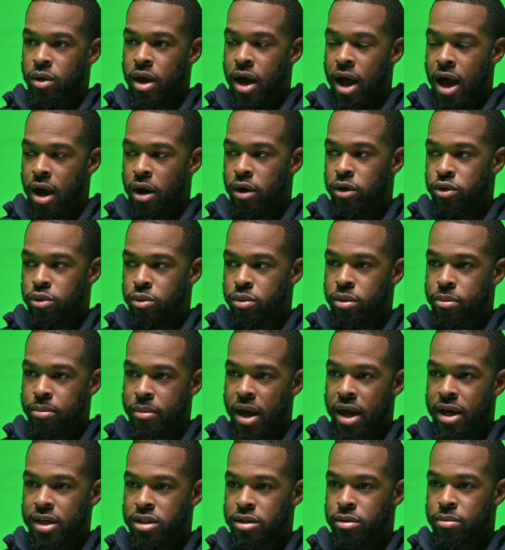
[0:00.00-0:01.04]
How do we
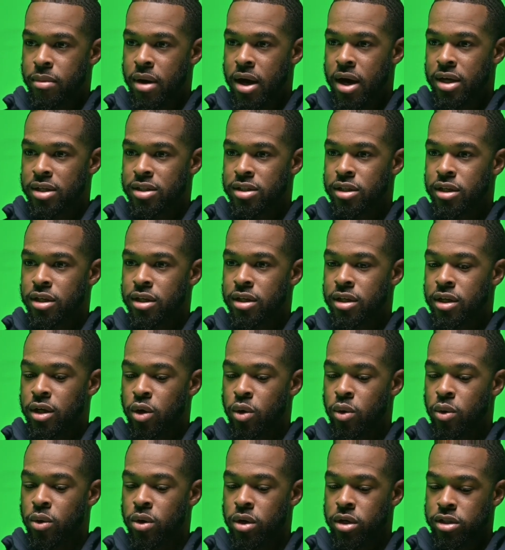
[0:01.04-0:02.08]
maximize it
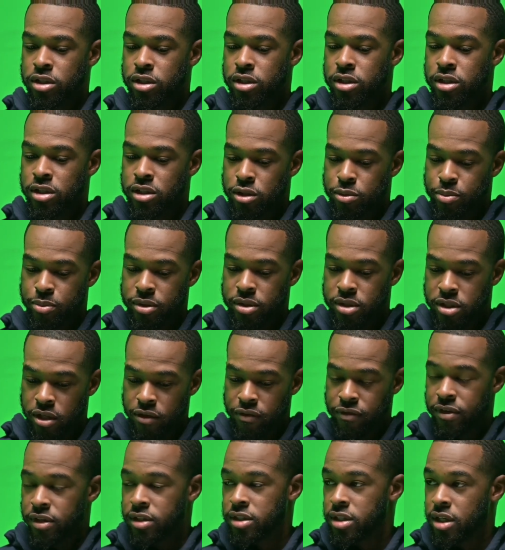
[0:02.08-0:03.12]
on
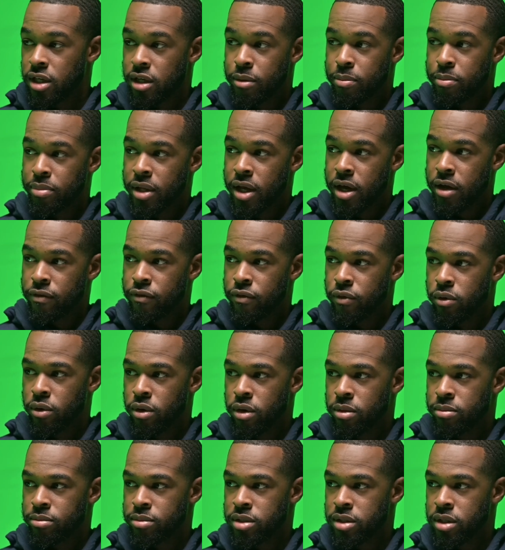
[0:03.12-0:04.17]
specific said
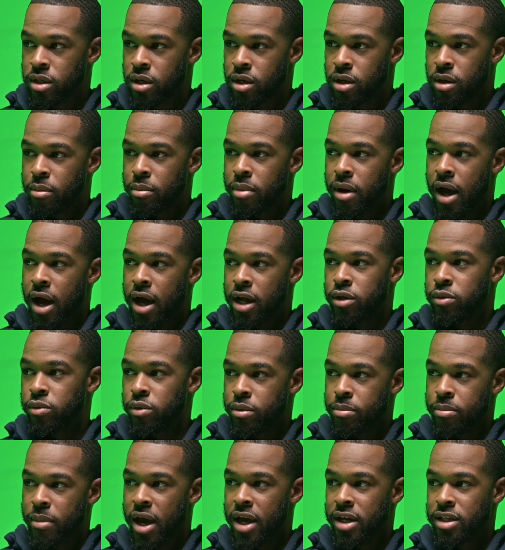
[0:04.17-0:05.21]
platforms? But how do
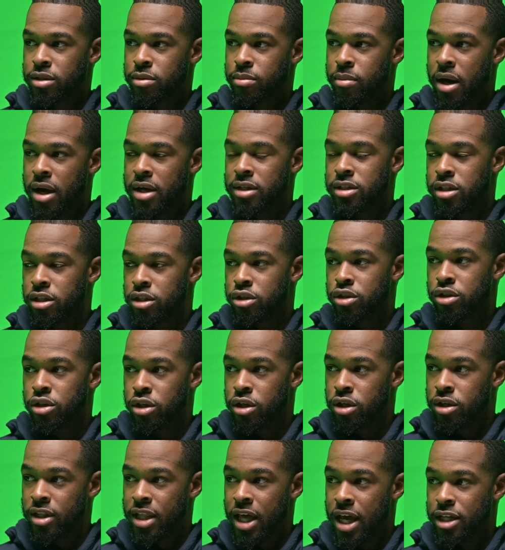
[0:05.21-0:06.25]
we maximize it
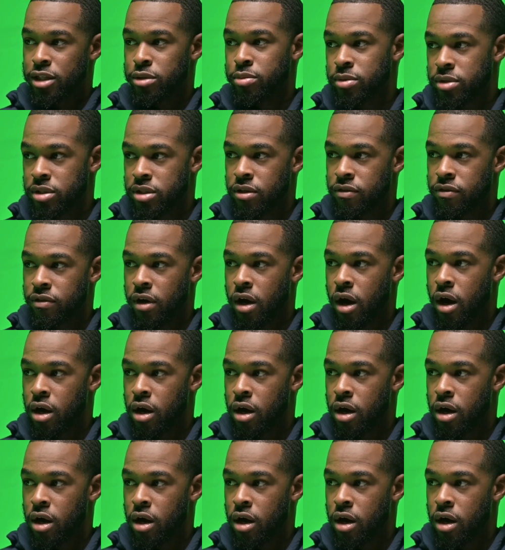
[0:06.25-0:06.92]
to that specific